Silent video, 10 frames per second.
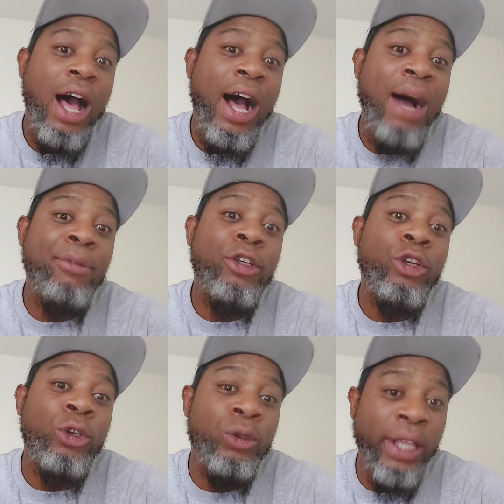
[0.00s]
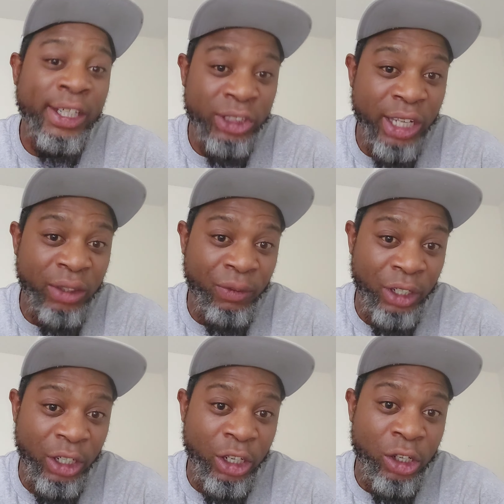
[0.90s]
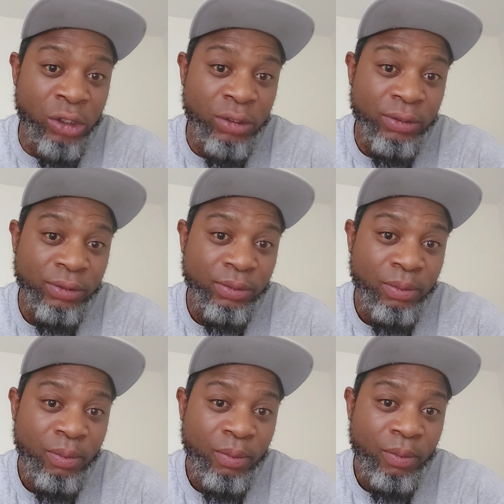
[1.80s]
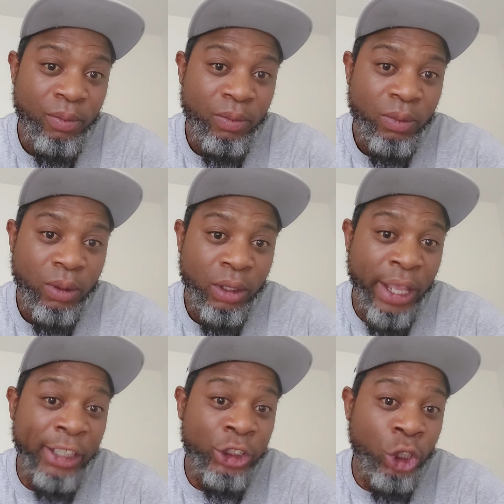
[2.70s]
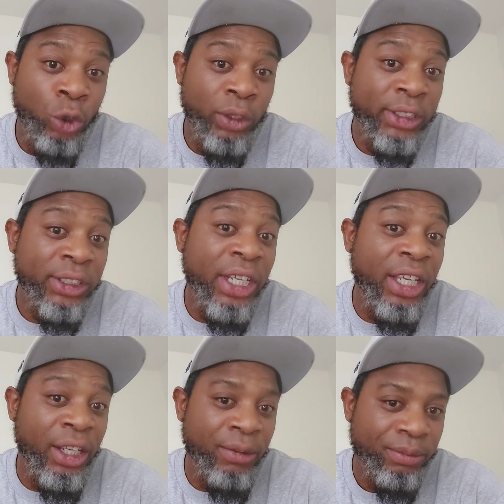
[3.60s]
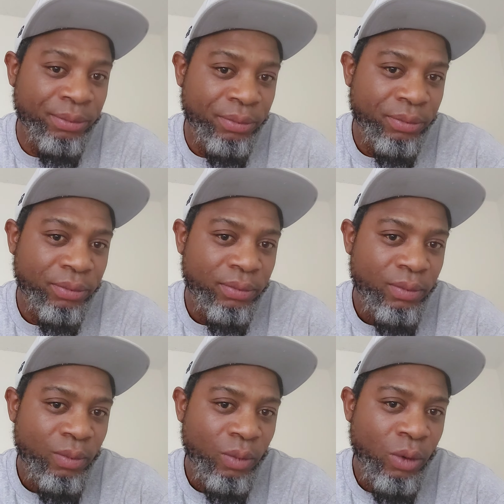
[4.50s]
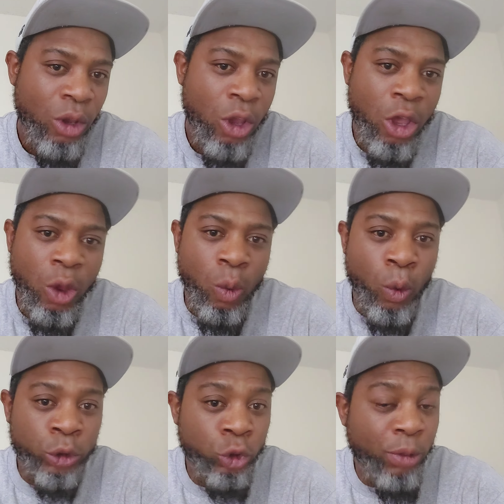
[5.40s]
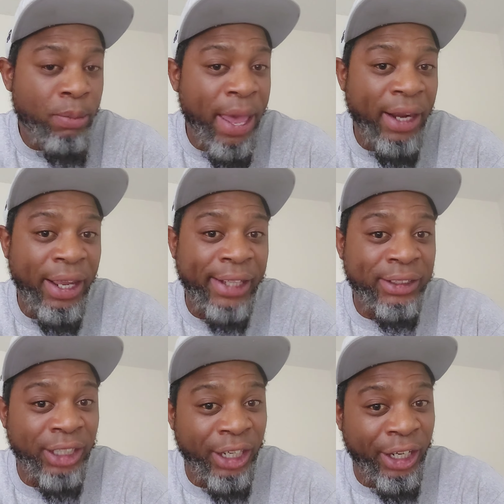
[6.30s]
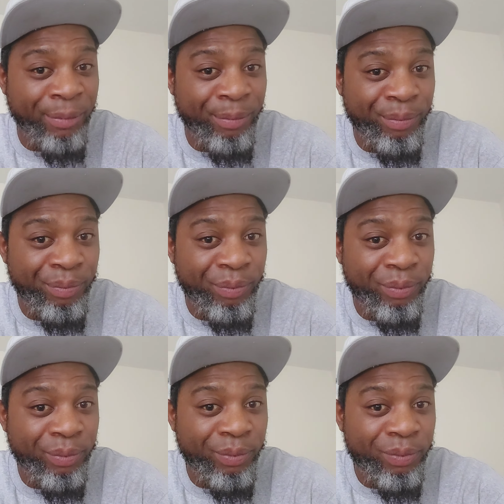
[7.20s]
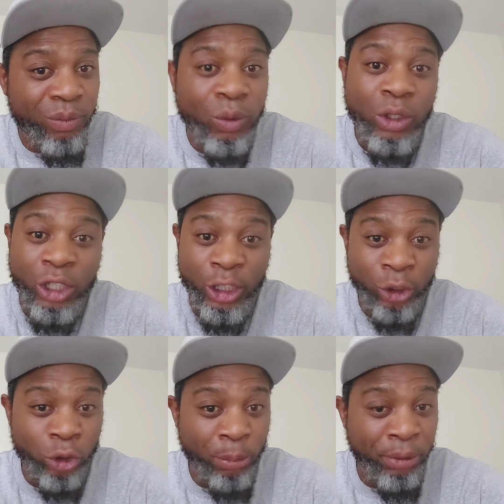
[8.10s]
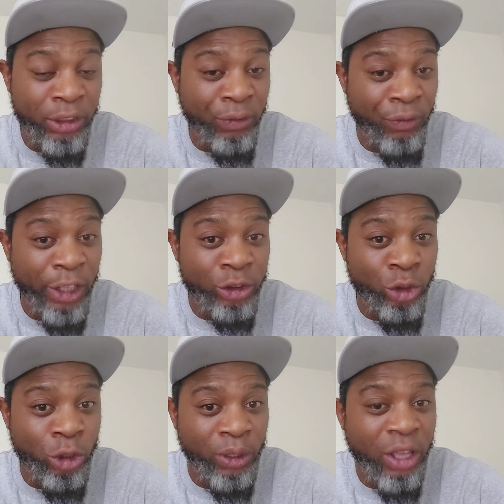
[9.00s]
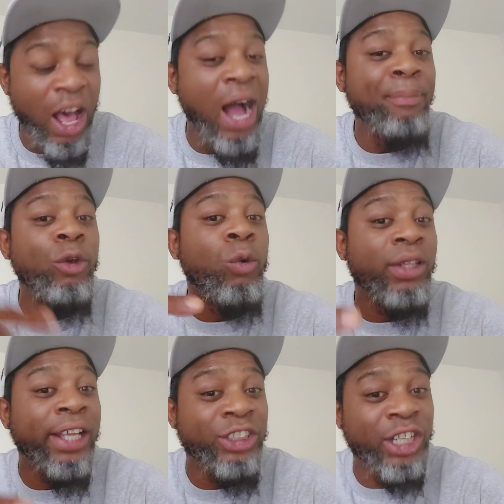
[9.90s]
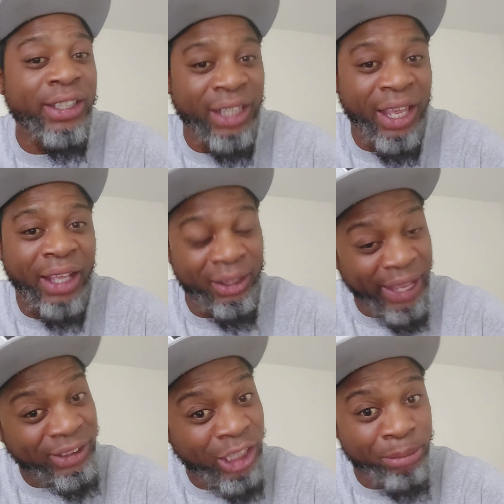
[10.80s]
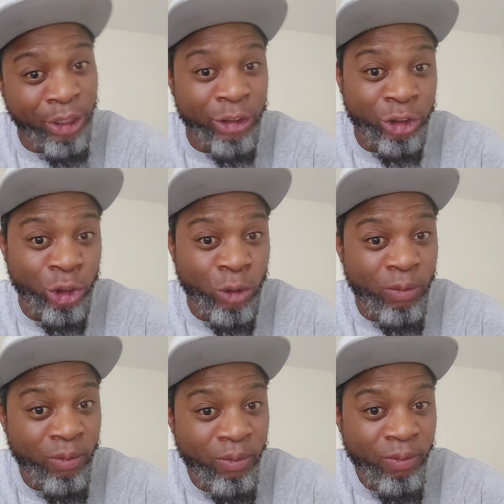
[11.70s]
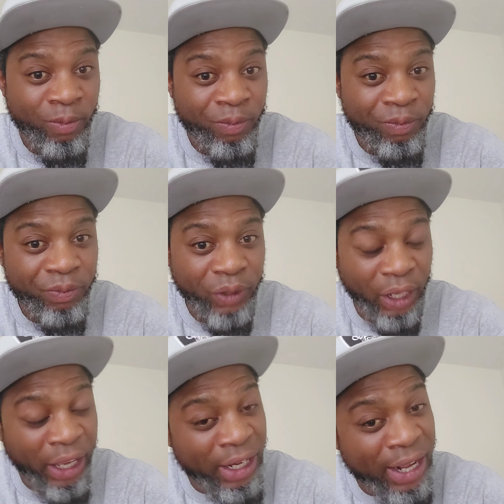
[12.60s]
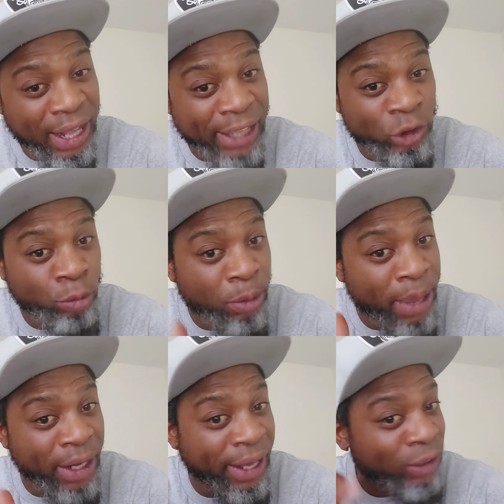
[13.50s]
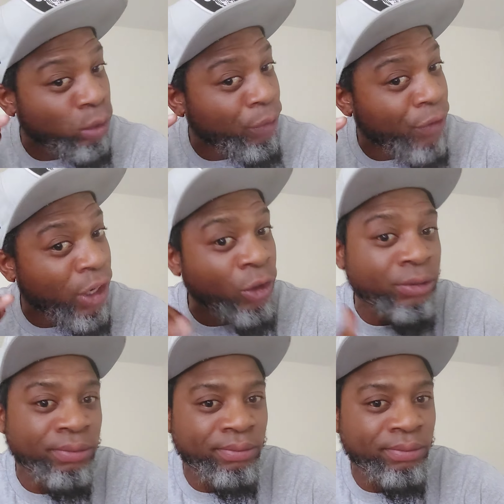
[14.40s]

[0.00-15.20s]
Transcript: I'm the dude that shot the video that showed the scene where Snoopy Badass said he told the police a fake story. I'm the one that shot that. That's up there too. And I got Snoopy Badass on the phone.